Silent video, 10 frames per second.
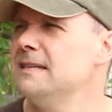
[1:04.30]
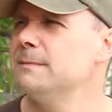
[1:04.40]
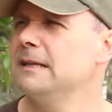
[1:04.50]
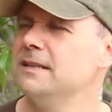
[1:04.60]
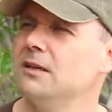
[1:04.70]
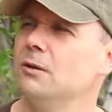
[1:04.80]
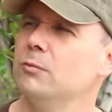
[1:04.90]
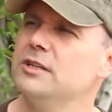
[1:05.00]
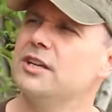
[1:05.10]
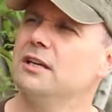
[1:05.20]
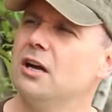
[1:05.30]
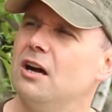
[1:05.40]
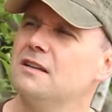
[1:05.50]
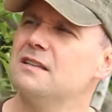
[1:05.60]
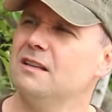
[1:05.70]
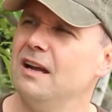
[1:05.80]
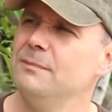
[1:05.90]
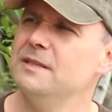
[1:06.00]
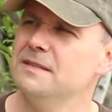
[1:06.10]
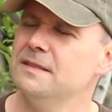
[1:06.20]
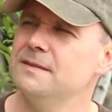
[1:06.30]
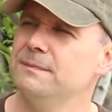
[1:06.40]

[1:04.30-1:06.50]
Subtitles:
bacteria, which can cause Lyme disease.